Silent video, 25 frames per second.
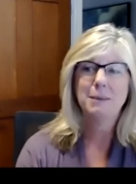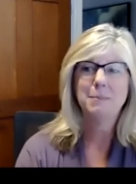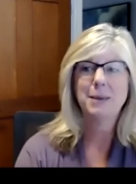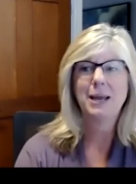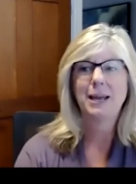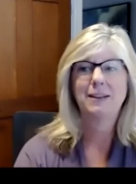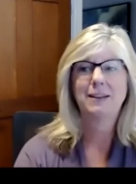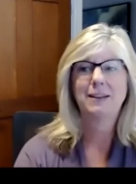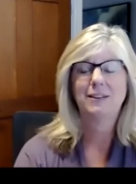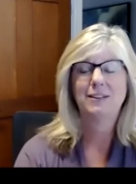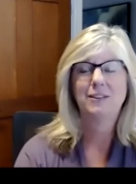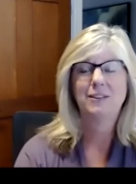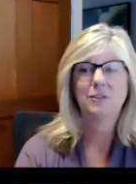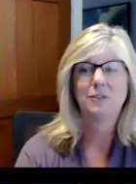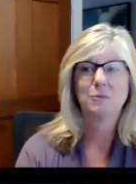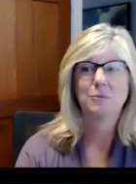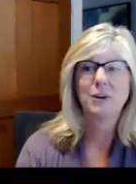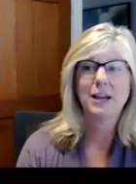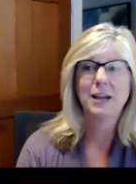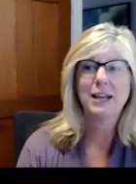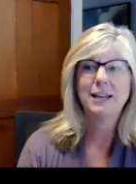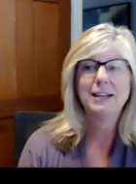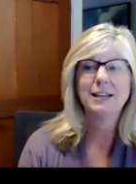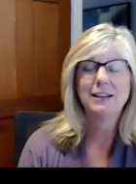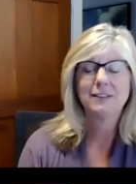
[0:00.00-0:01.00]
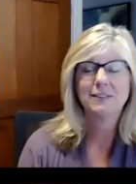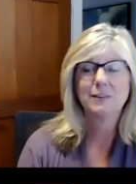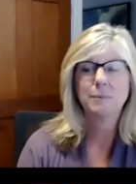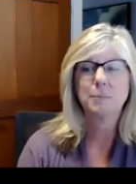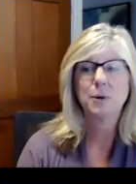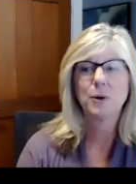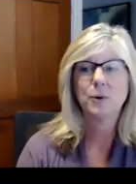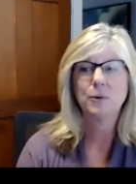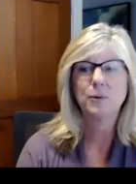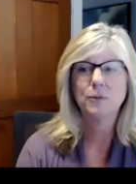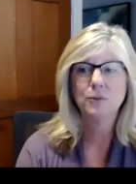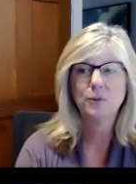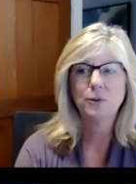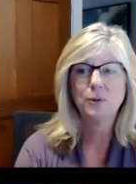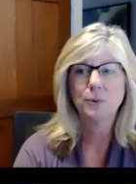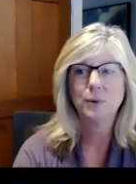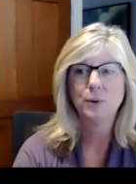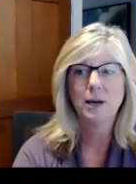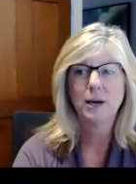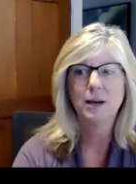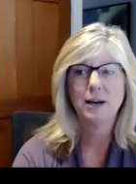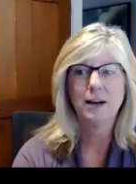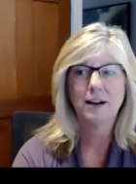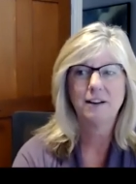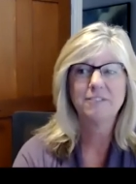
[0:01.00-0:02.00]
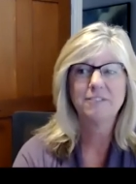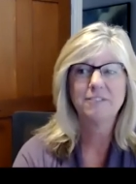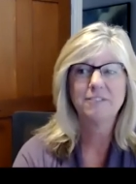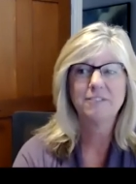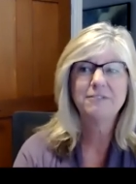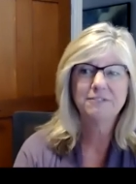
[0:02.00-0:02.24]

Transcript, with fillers: mechanism, right? As opposed to a, a